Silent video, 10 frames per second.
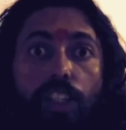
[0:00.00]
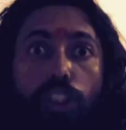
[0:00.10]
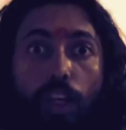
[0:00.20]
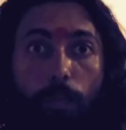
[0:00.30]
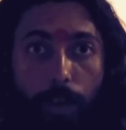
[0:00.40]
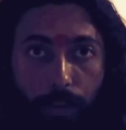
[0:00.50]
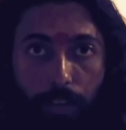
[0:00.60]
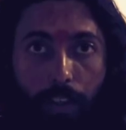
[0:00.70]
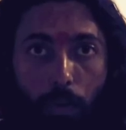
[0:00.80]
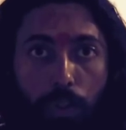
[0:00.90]

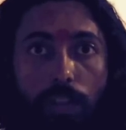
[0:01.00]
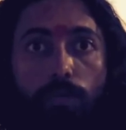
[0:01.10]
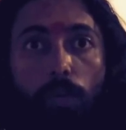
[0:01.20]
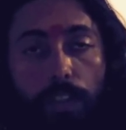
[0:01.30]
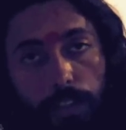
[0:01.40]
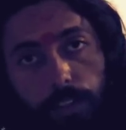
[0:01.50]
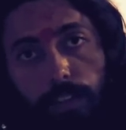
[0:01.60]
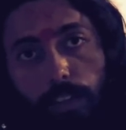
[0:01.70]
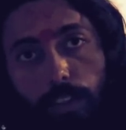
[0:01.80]
disturbing to some viewers.